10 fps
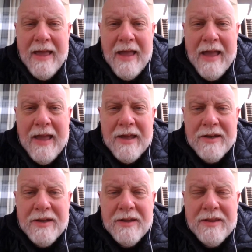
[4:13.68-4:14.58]

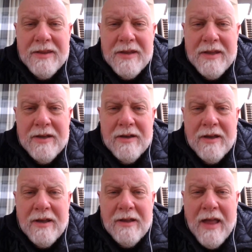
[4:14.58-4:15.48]
and the
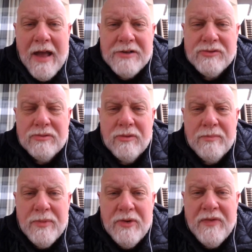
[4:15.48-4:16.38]
actual
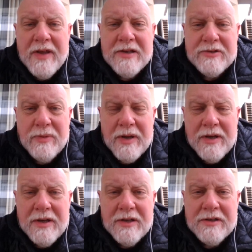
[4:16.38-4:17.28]
movie is credited